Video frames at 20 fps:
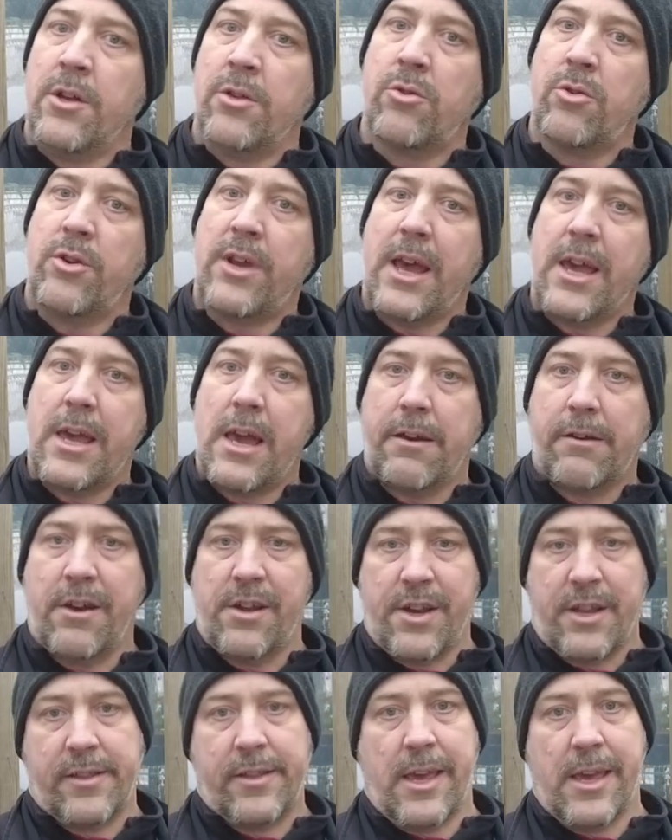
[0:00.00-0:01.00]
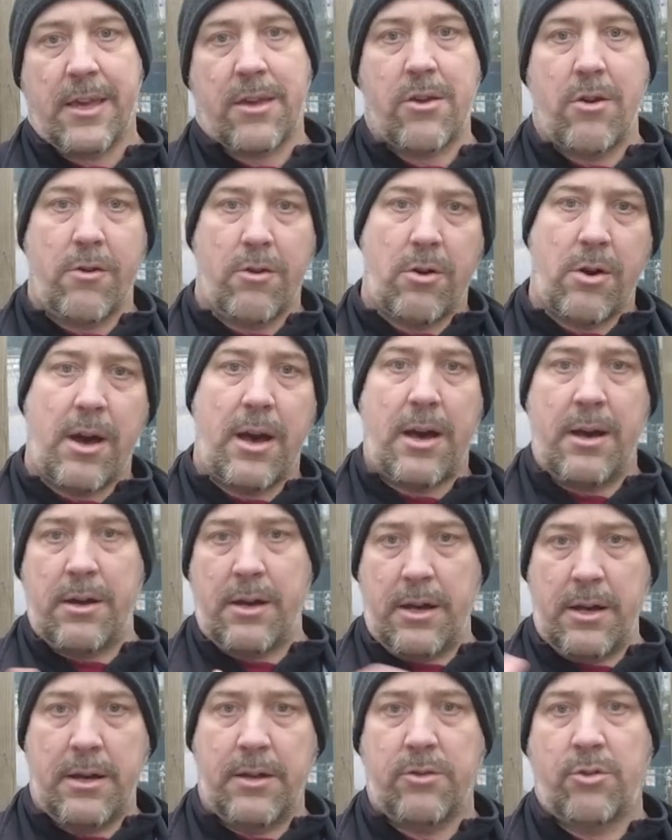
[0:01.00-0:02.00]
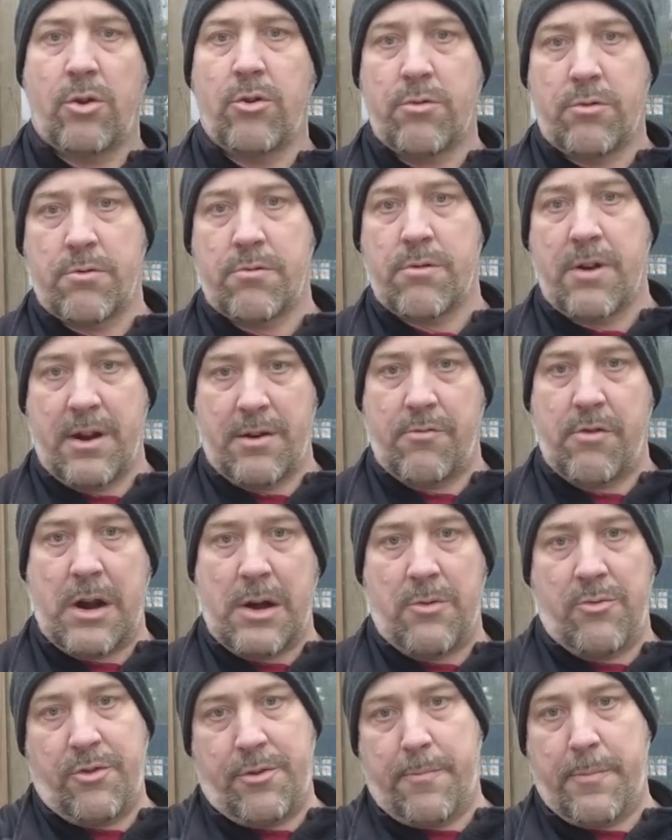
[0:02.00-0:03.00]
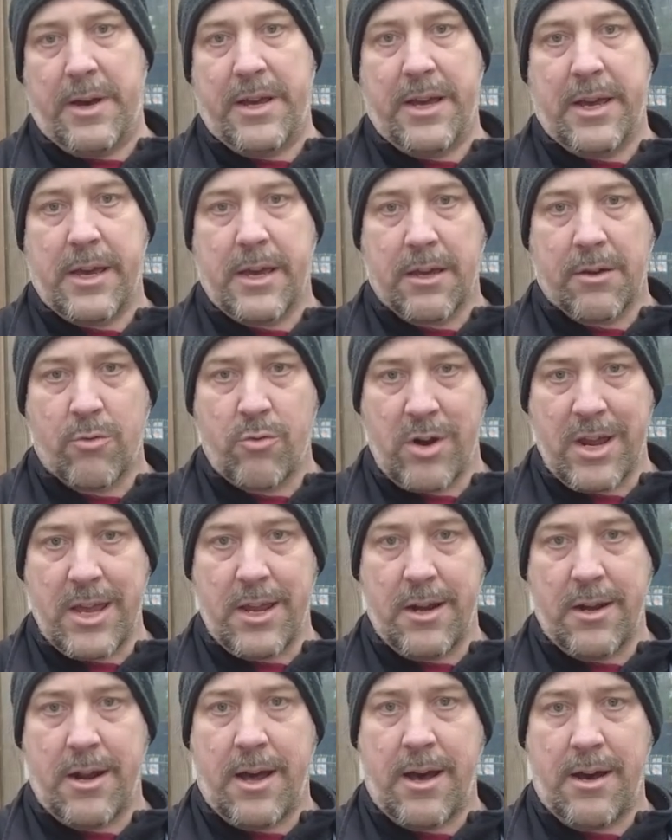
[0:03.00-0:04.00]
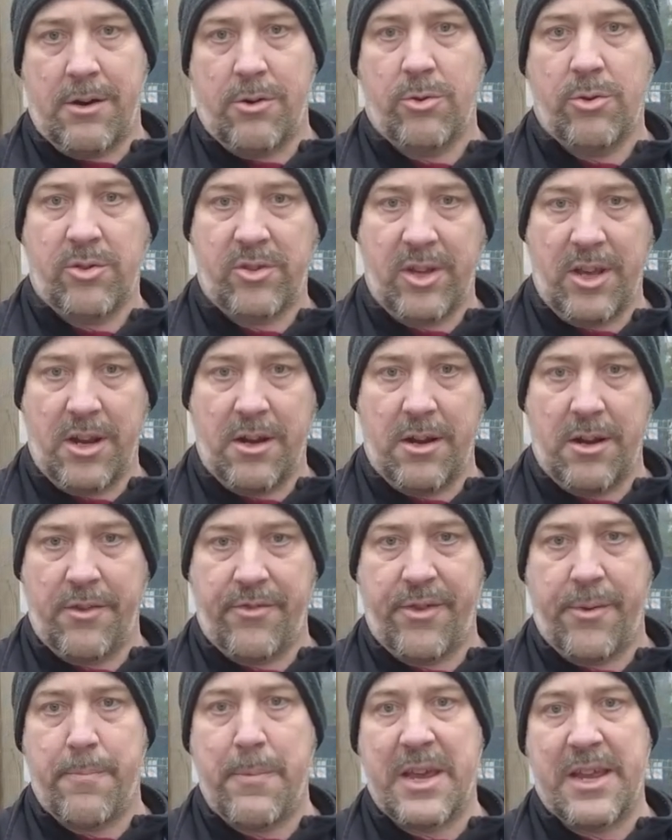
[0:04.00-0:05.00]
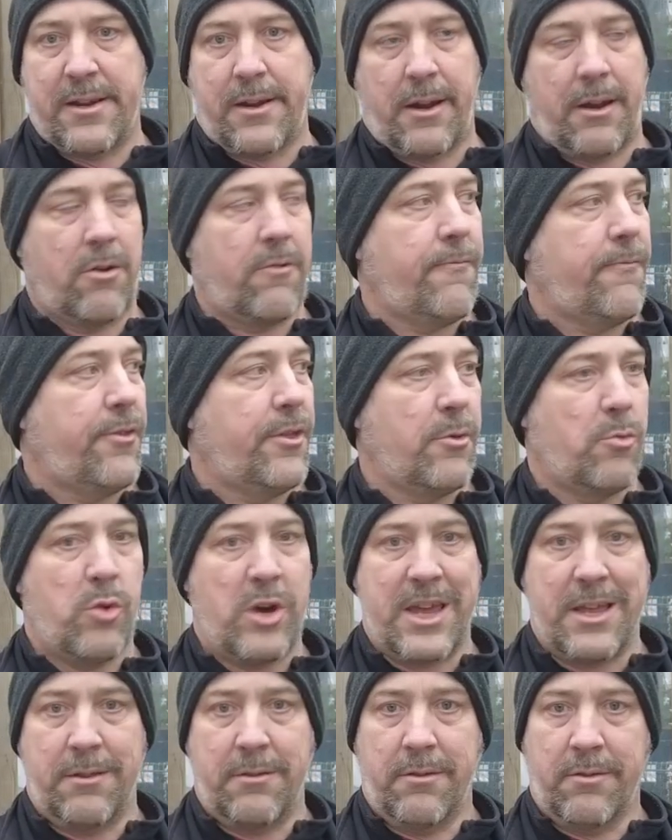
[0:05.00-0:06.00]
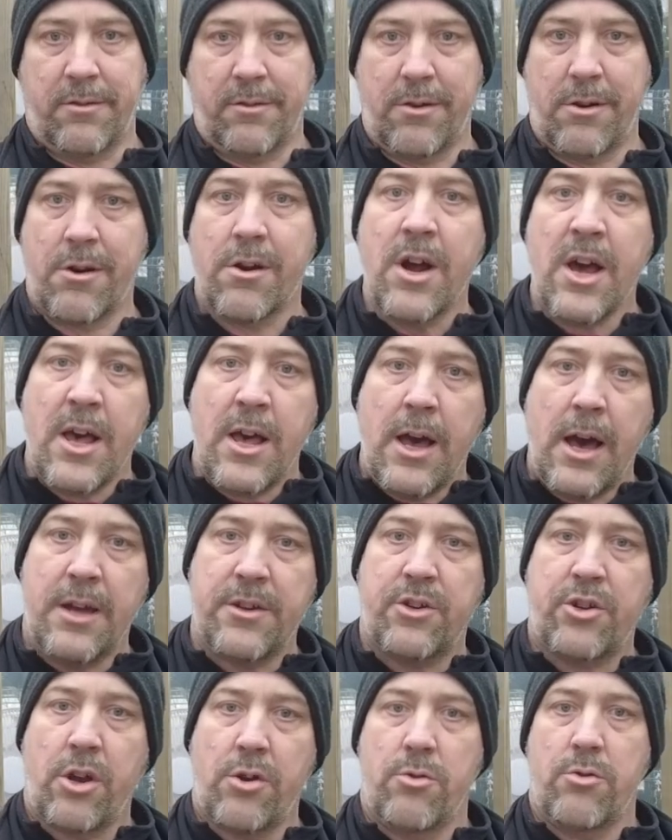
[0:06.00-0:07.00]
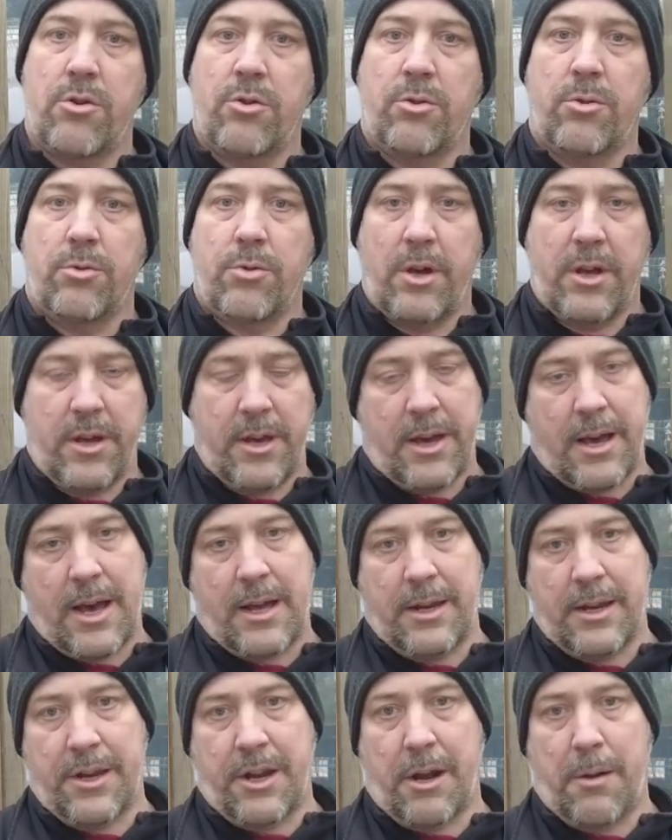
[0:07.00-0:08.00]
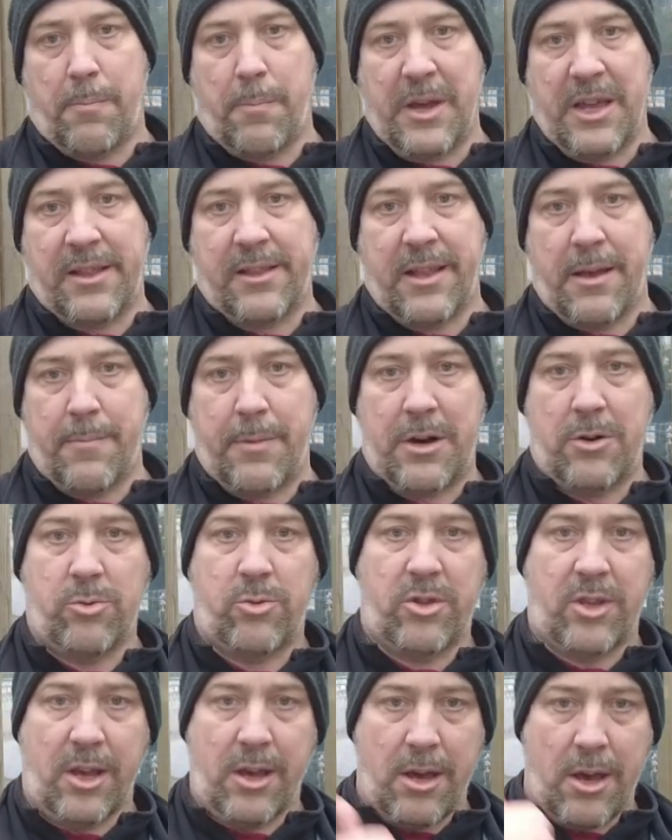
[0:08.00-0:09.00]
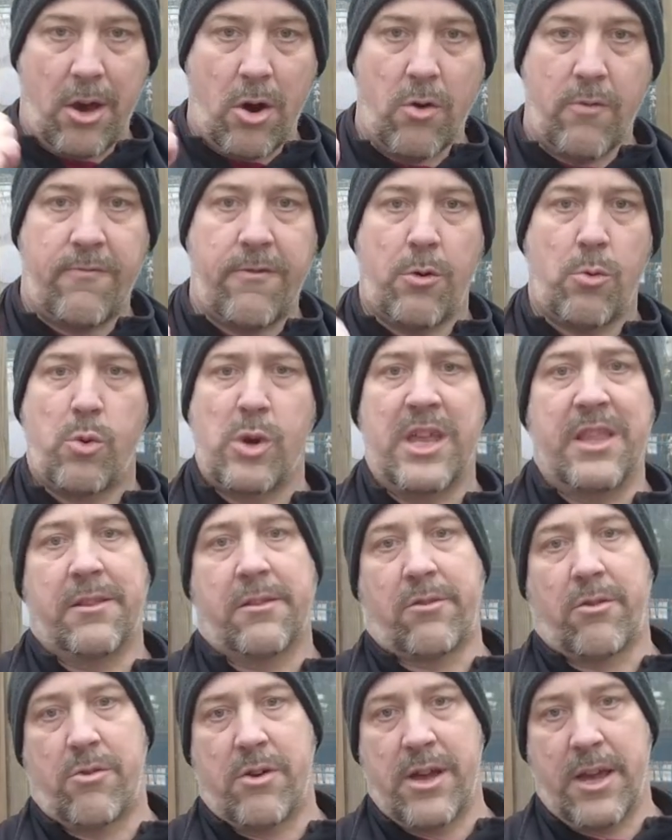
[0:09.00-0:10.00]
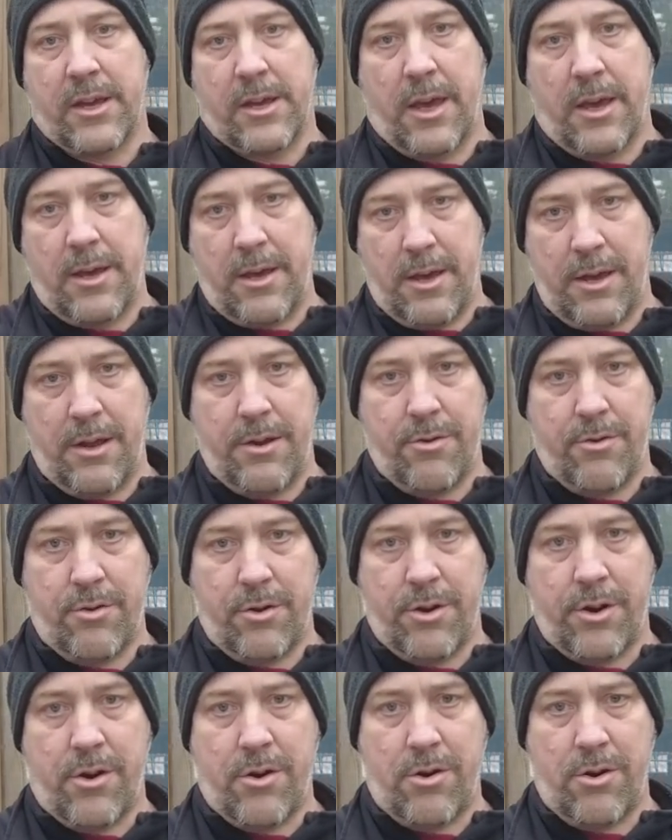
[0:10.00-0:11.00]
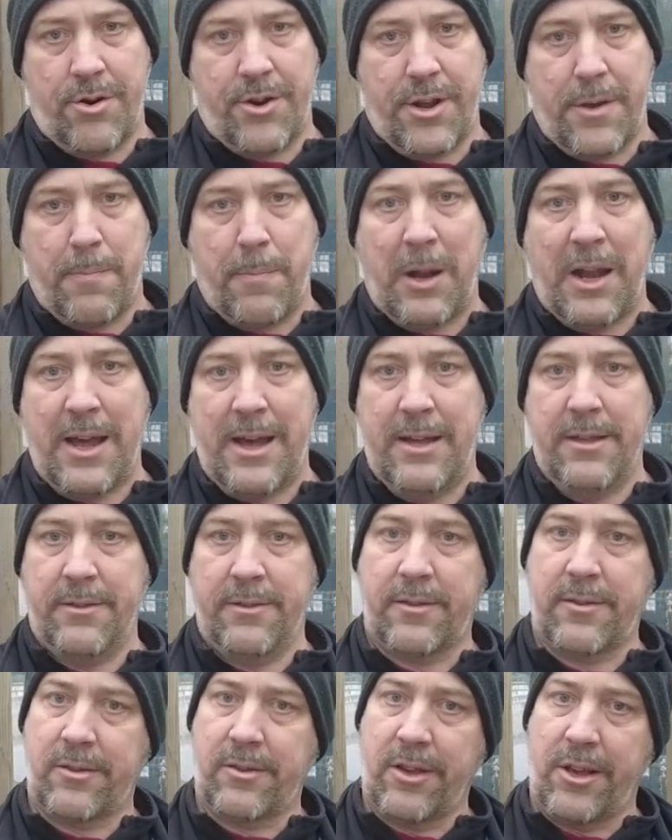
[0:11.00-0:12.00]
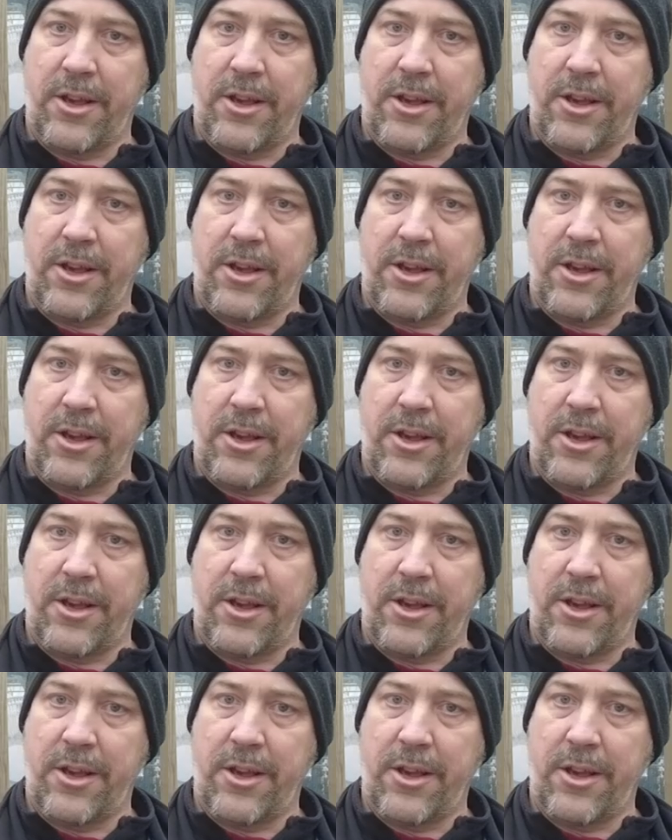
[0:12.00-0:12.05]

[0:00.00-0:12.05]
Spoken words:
Today I'm gonna take you a tour around my greenhouse in the middle of the winter and show you a little bit about overwintering non-hardy plants.